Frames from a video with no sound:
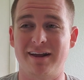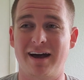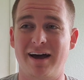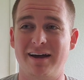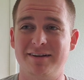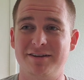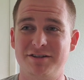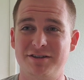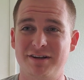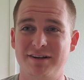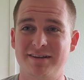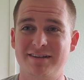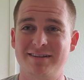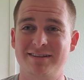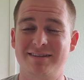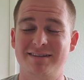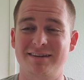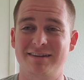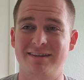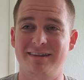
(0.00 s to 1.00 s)
I
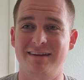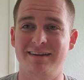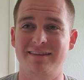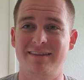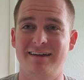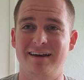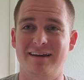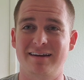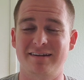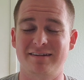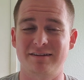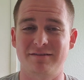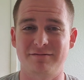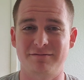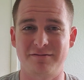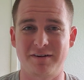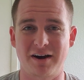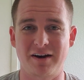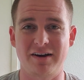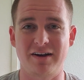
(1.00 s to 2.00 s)
just think that
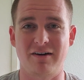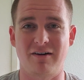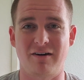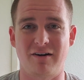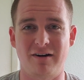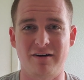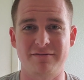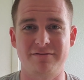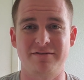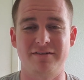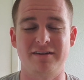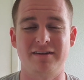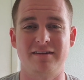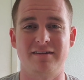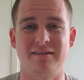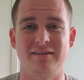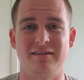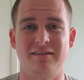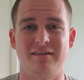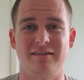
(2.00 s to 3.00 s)
very
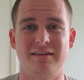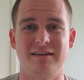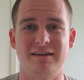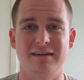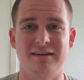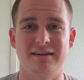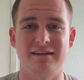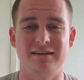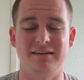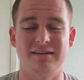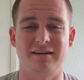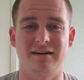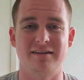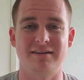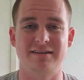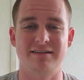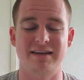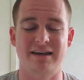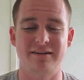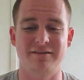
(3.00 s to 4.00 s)
often the
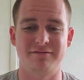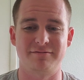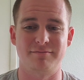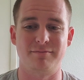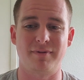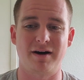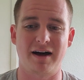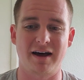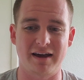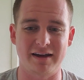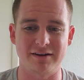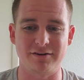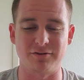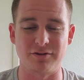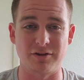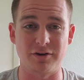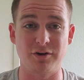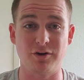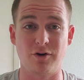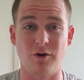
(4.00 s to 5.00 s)
state of mind or
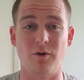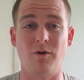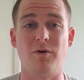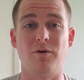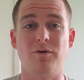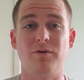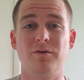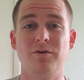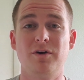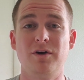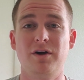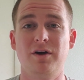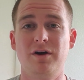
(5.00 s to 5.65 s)
the goal